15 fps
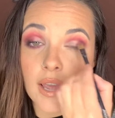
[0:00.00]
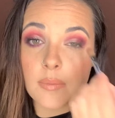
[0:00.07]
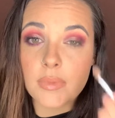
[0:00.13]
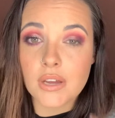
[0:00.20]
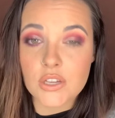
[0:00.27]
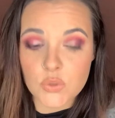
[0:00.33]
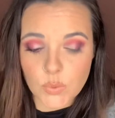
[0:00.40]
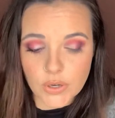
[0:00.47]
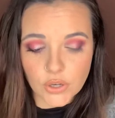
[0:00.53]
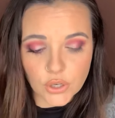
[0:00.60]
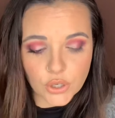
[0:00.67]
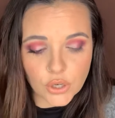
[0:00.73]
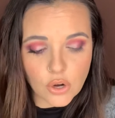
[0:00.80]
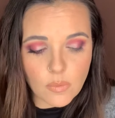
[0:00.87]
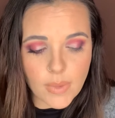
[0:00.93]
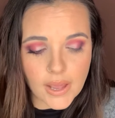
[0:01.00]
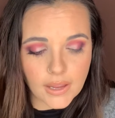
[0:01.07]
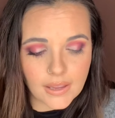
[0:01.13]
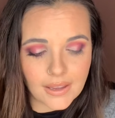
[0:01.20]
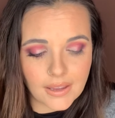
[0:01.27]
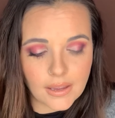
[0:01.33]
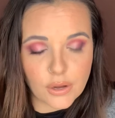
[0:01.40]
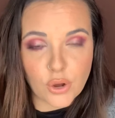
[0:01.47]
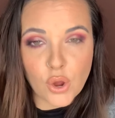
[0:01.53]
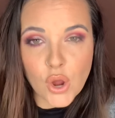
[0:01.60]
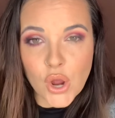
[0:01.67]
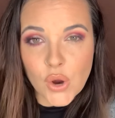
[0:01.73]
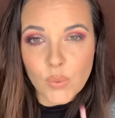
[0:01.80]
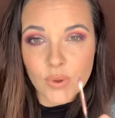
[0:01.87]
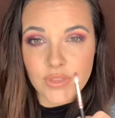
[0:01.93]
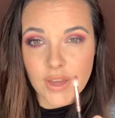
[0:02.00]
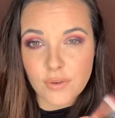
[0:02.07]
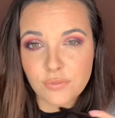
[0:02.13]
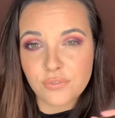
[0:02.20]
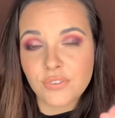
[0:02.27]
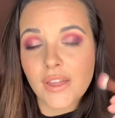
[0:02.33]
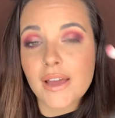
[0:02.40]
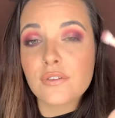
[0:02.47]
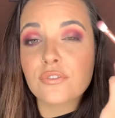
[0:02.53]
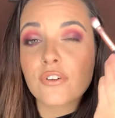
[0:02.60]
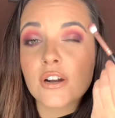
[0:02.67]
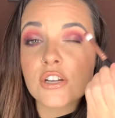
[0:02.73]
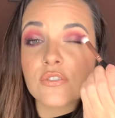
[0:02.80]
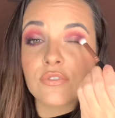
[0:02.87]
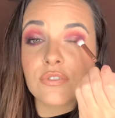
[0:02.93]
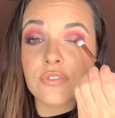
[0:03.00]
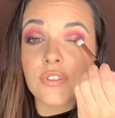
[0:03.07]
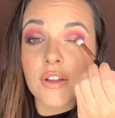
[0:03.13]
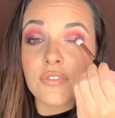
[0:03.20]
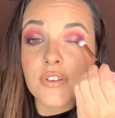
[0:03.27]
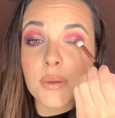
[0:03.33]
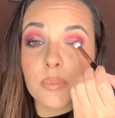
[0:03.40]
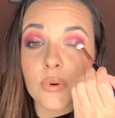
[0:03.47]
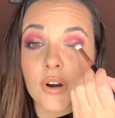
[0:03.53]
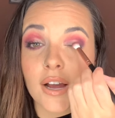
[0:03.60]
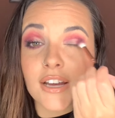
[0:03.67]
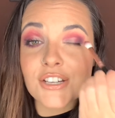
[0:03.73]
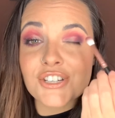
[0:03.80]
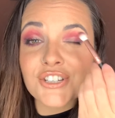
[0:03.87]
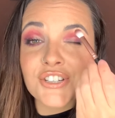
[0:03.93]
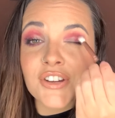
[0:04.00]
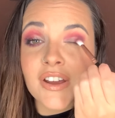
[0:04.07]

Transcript: because we're gonna go back in with that flat fluffy brush